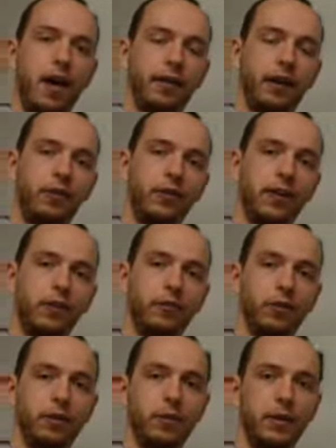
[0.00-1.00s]
circuit that
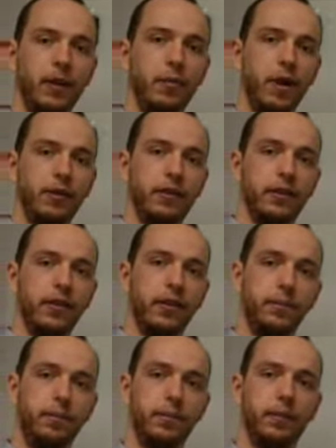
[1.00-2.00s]
we'll speak about
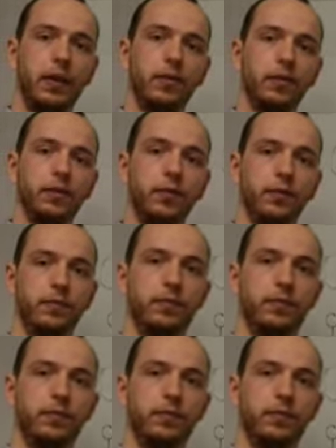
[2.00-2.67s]
soon.